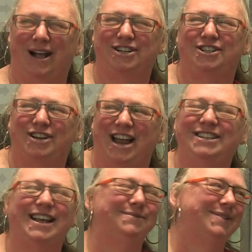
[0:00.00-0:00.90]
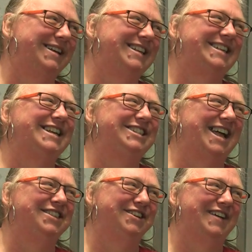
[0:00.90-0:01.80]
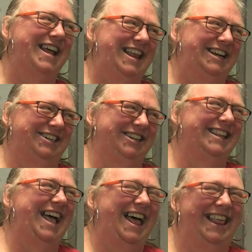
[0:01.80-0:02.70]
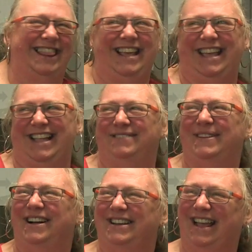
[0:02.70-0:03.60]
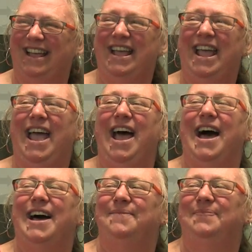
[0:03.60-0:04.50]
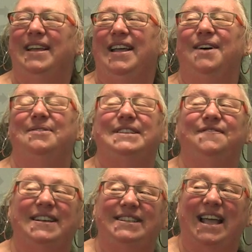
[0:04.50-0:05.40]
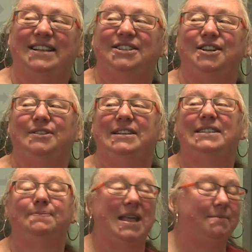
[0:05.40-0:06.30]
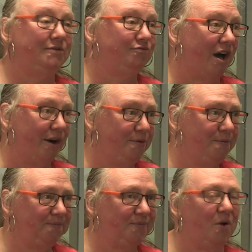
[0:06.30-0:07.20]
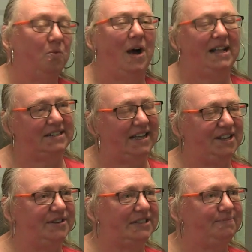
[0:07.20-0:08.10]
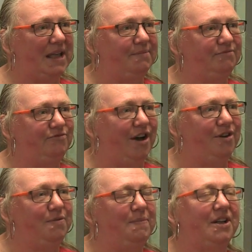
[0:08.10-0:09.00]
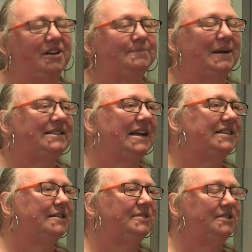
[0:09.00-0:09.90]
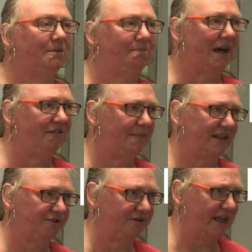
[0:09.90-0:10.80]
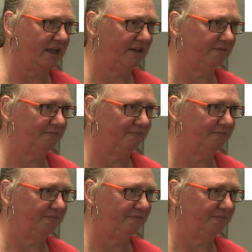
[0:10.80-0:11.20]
I should change that and make it say gender, really, shouldn't I? Thinking about it, um, was investigated using Spearman Rho. Why did I use Spearman Rho? Because my data was non-parametric.